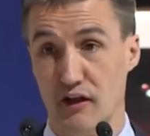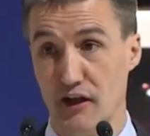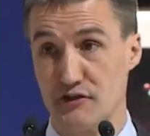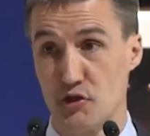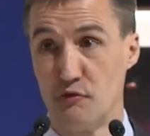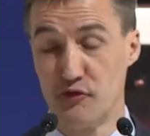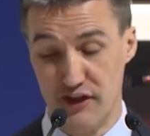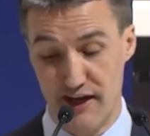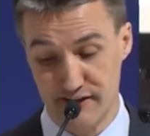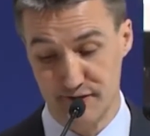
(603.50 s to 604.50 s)
let's hope for
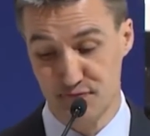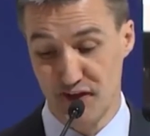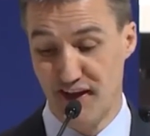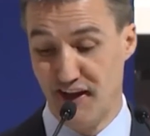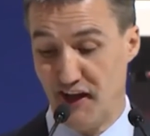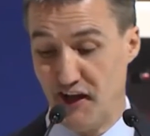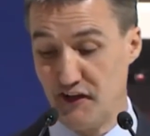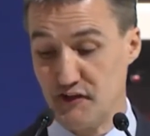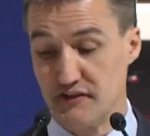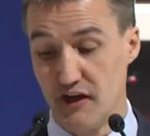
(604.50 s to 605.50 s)
that,
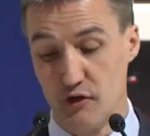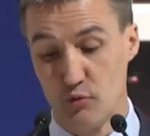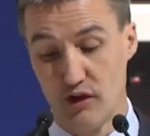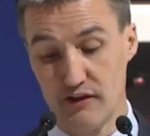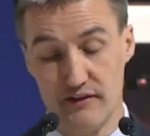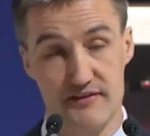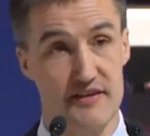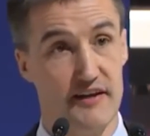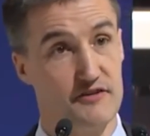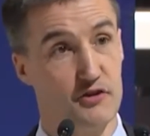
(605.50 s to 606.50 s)
the tire will
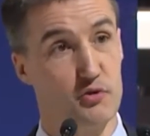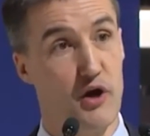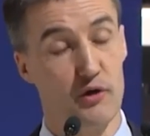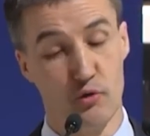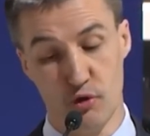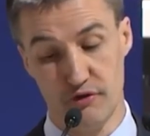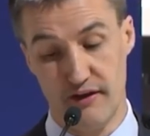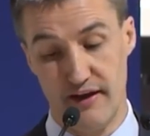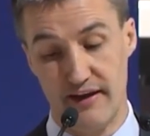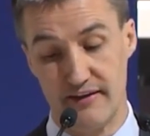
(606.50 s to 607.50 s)
sense a dry road,
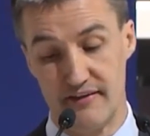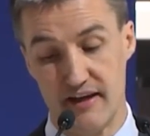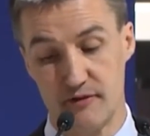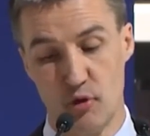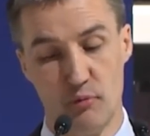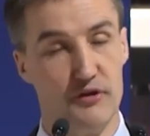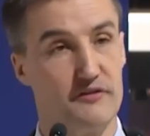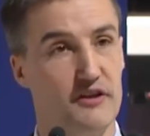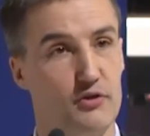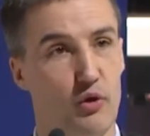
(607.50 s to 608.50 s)
and at that moment
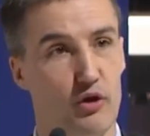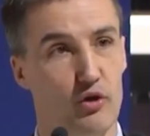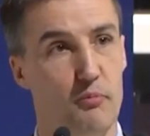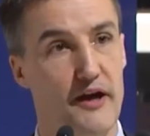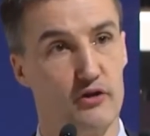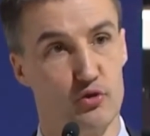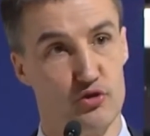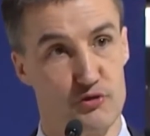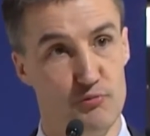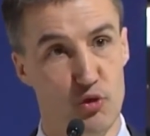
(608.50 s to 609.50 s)
it will go back to a
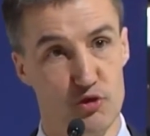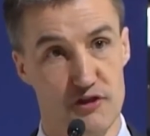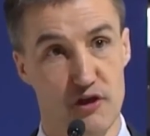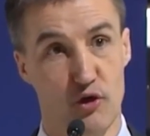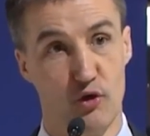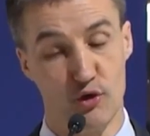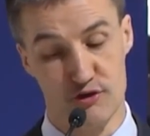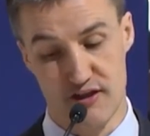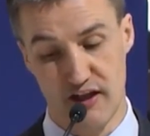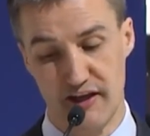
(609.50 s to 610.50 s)
smooth or a
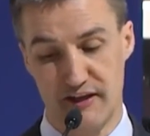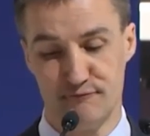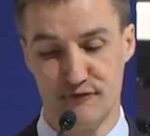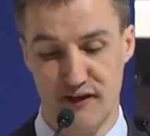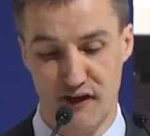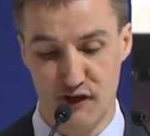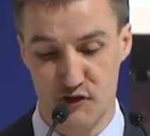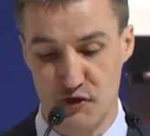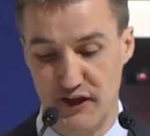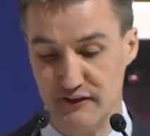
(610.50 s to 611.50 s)
slick
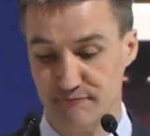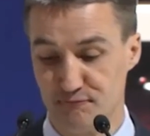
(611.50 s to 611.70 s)
tread.